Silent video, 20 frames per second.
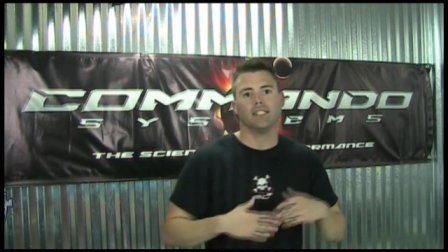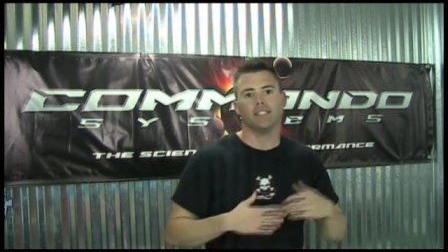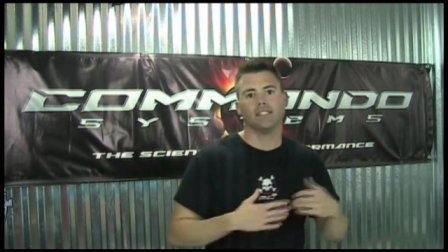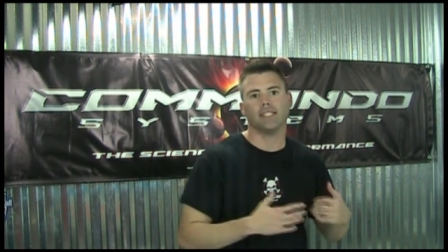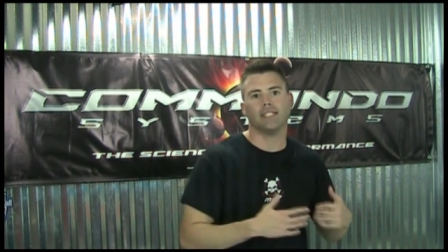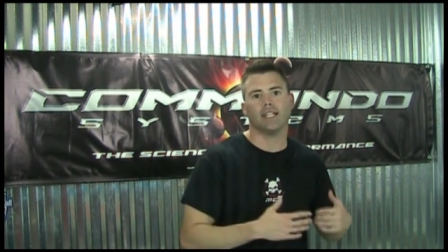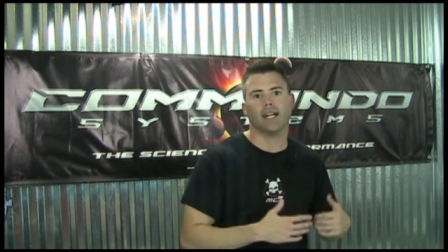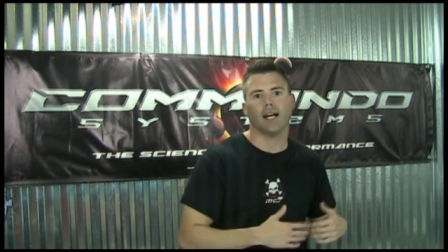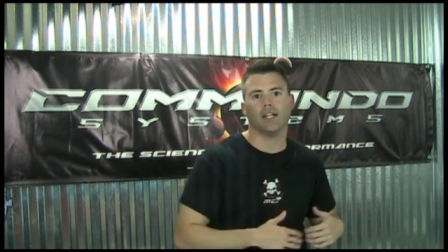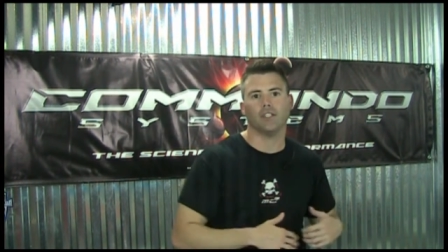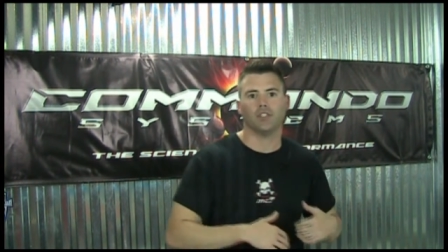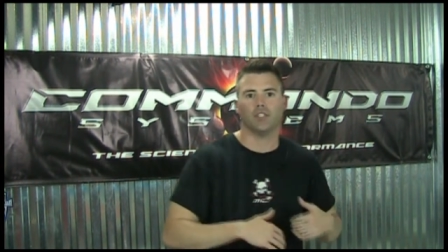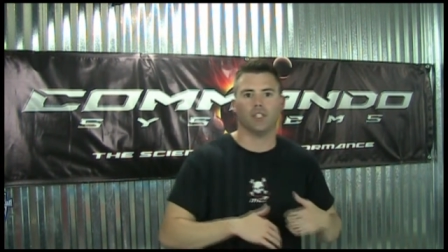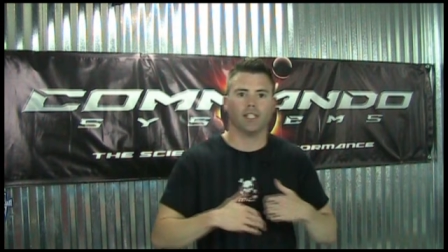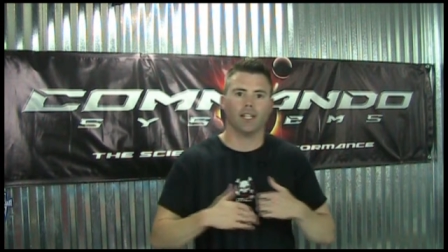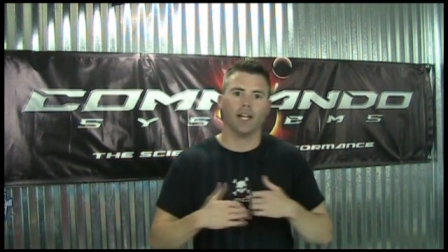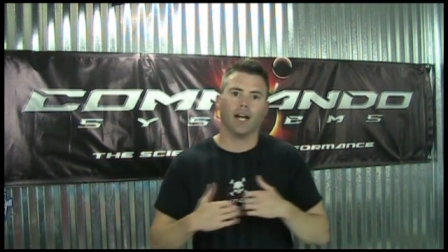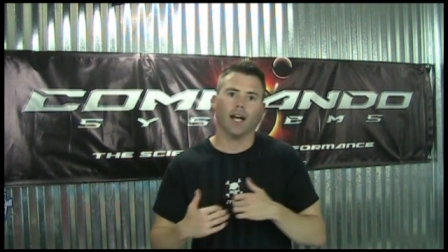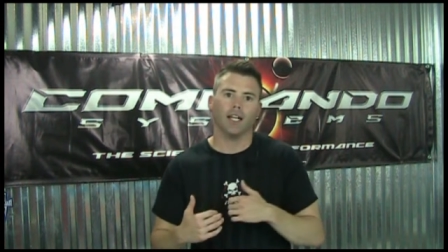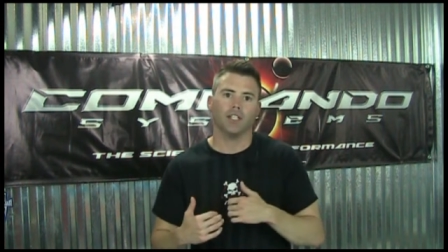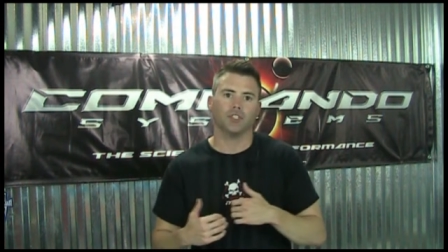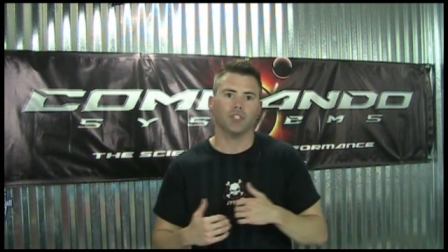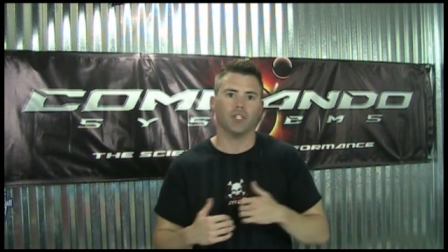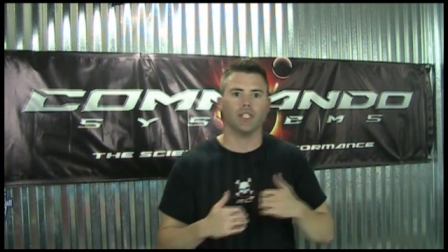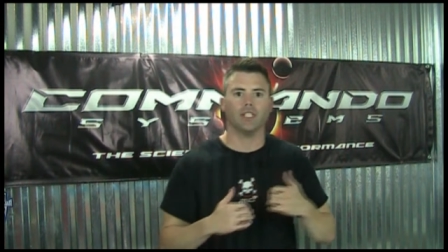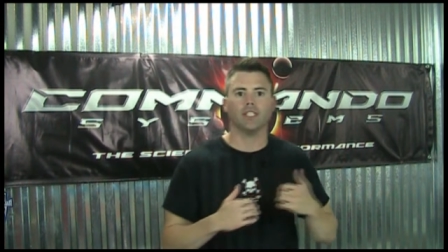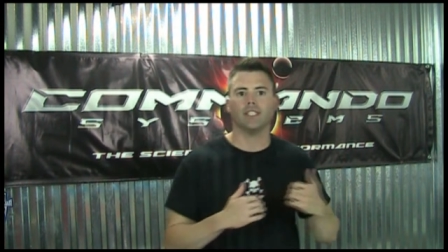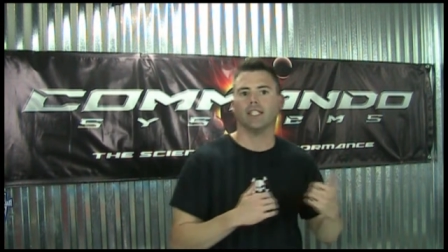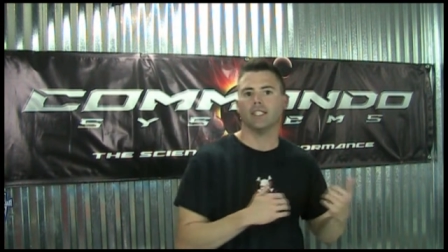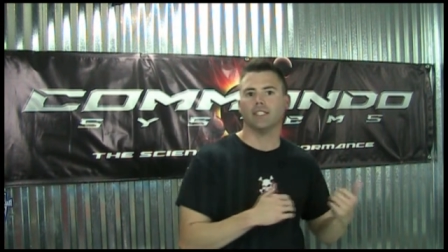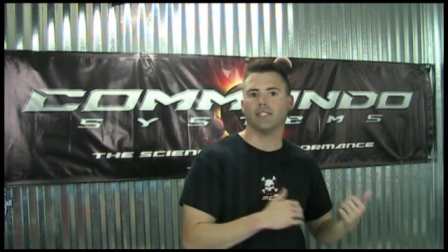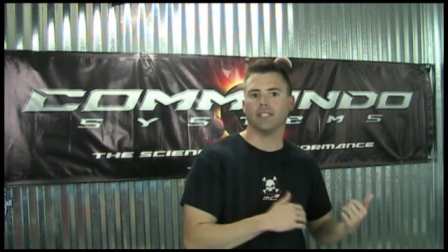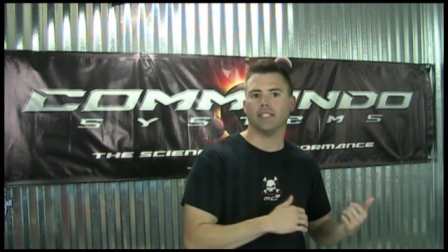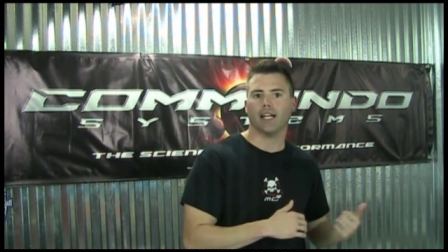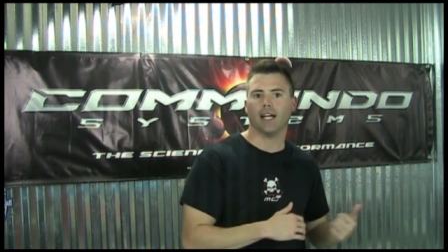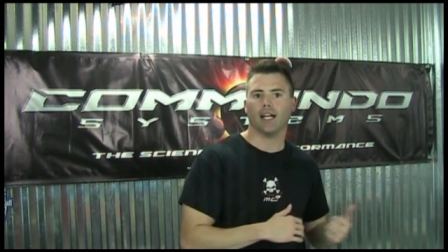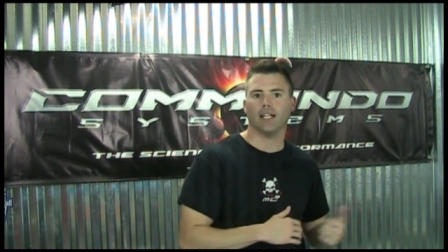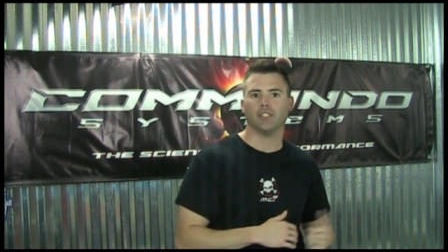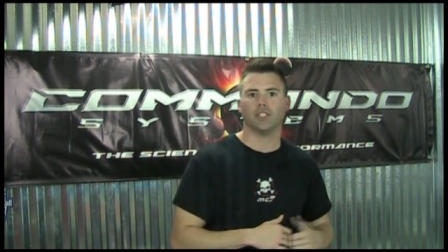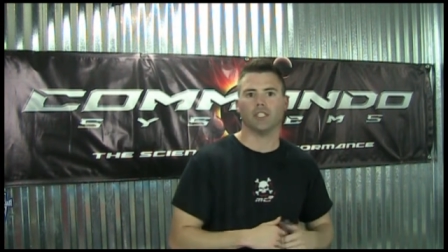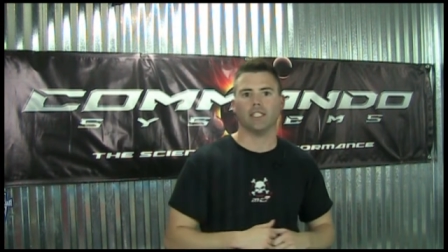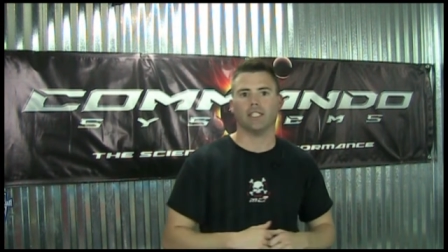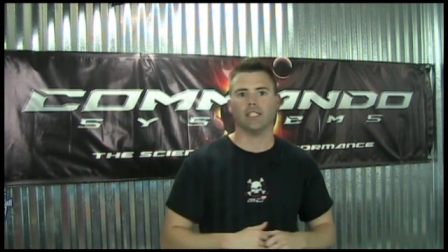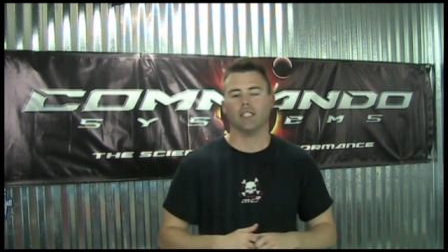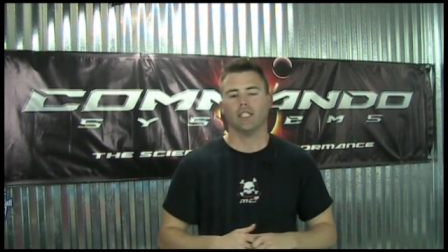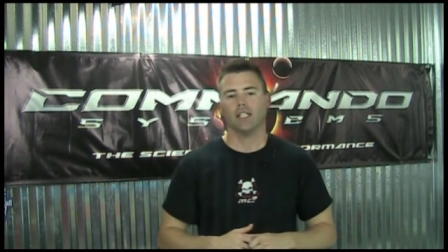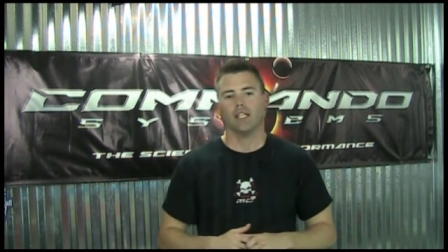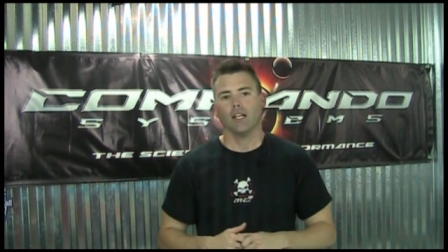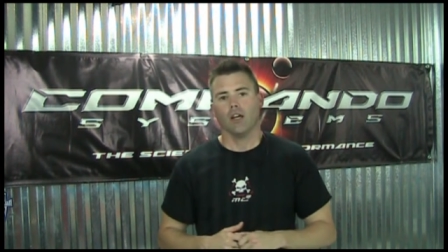dehydrated, hydrated, dehydrated.